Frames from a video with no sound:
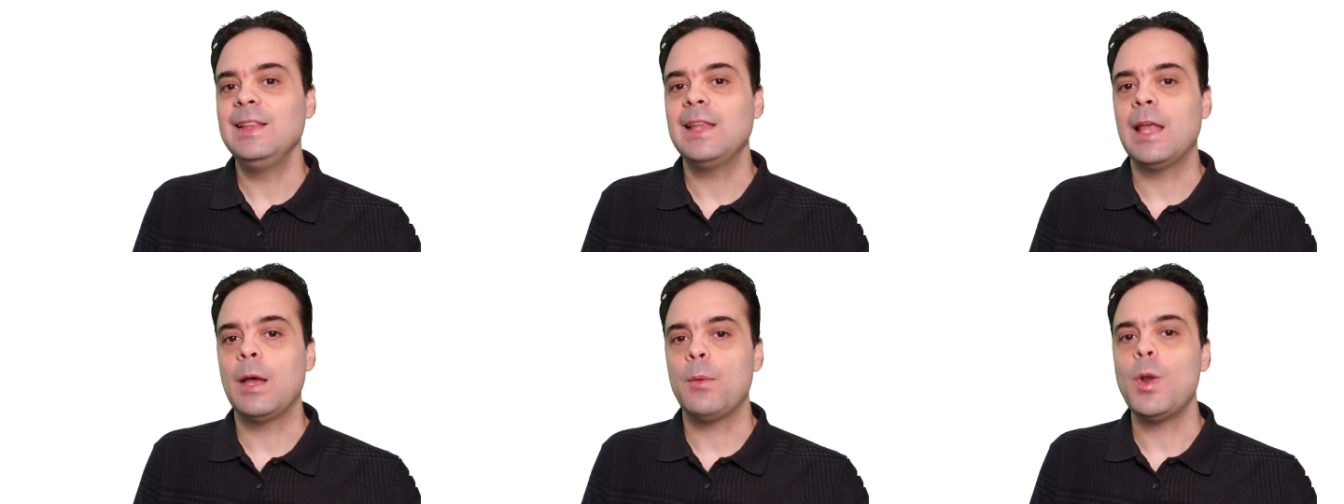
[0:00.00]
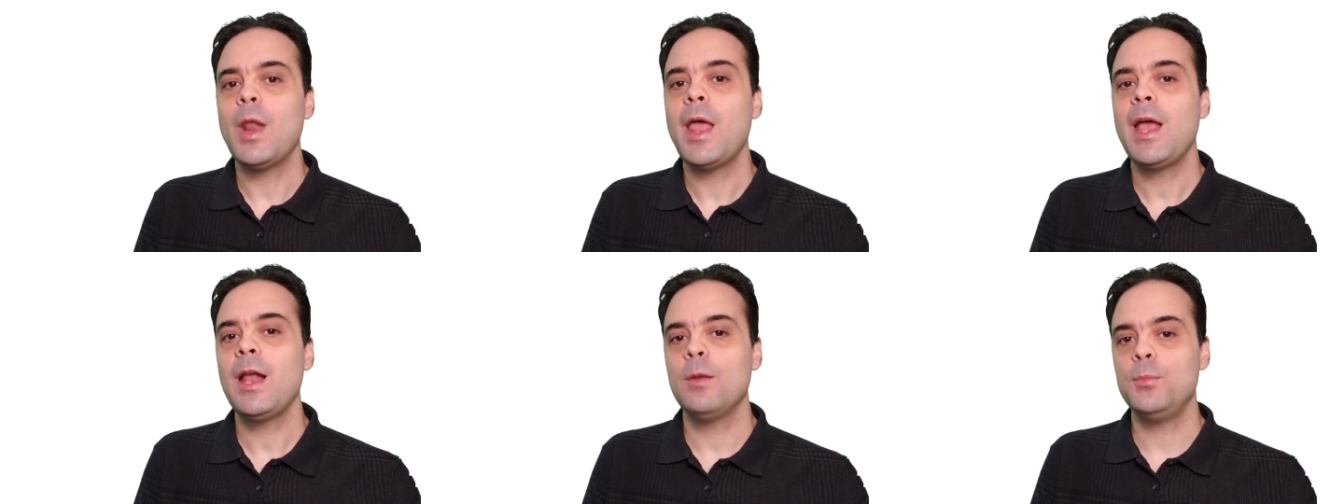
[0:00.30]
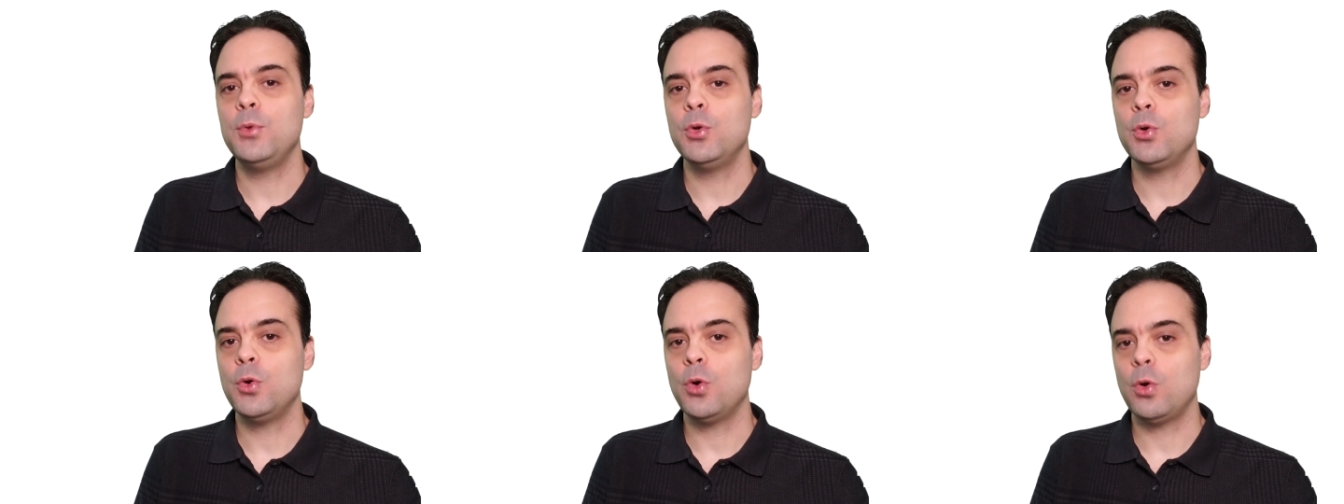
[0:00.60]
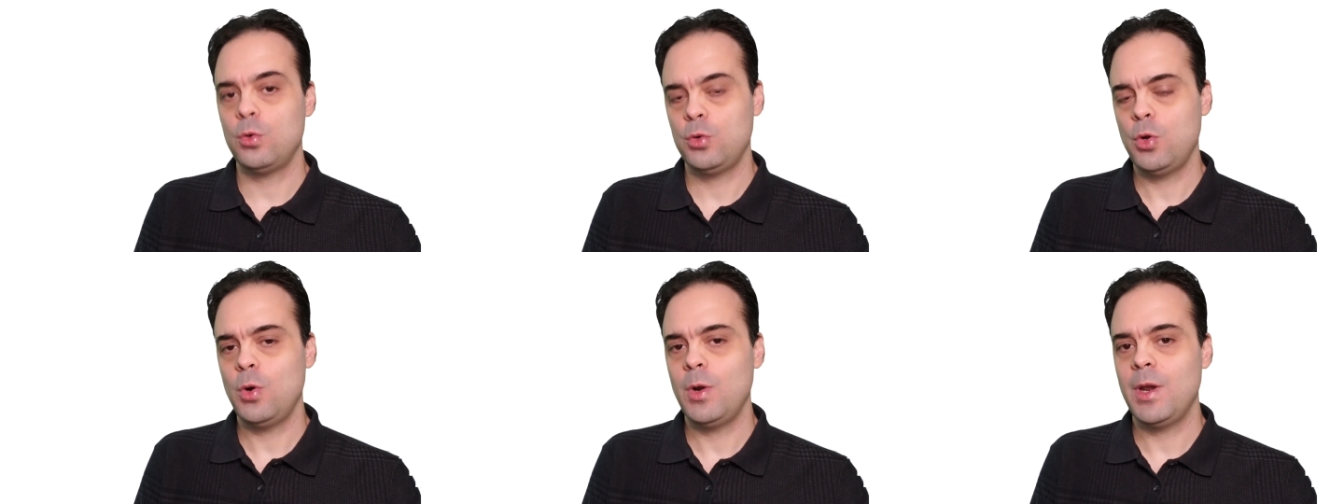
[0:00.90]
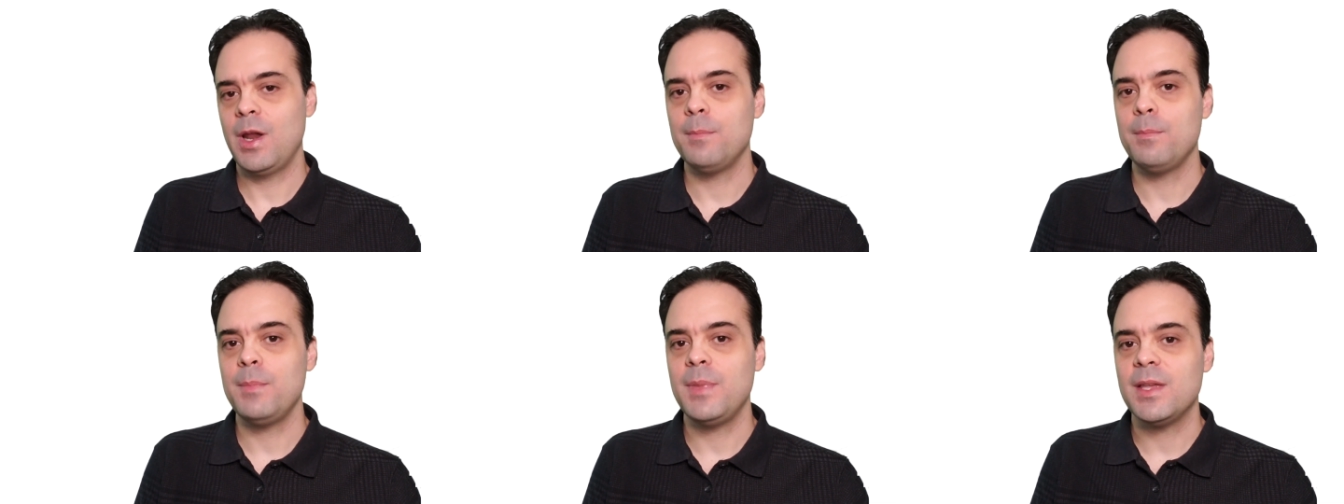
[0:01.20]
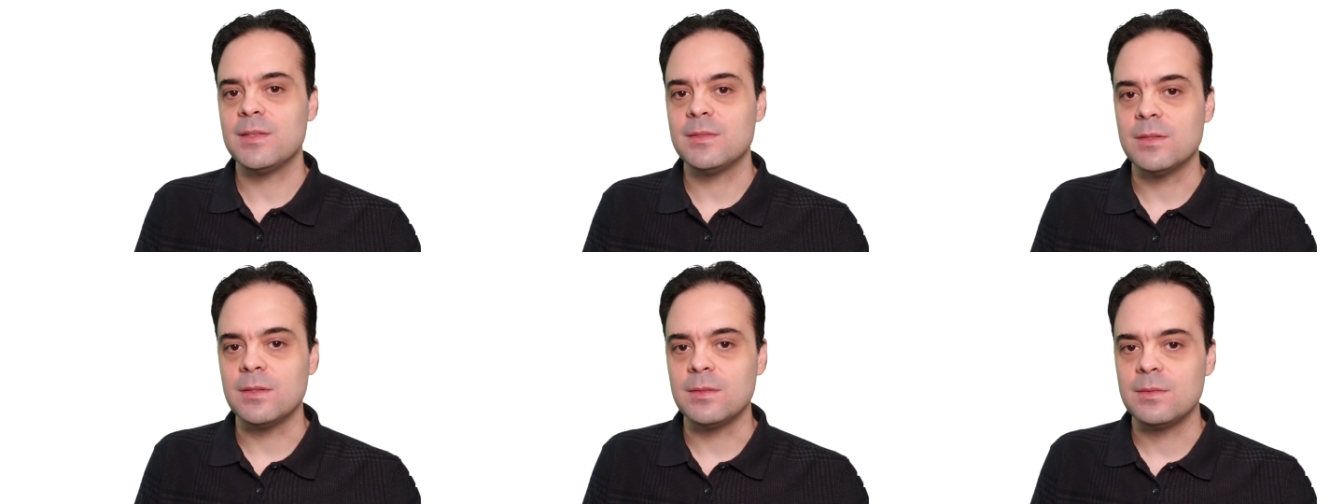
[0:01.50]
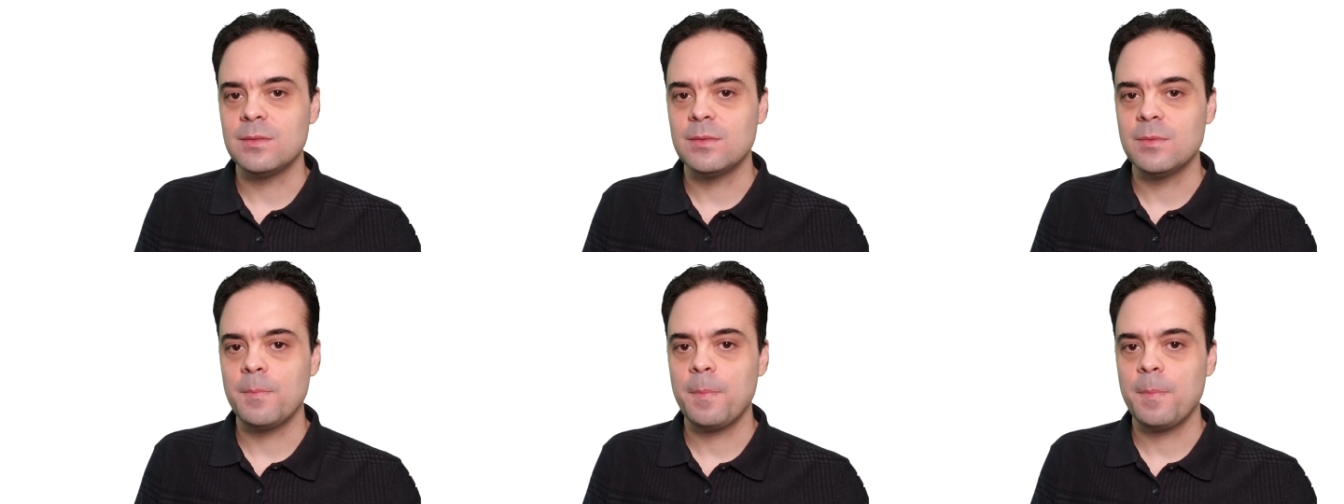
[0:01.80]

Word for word: that will help you grow your online business.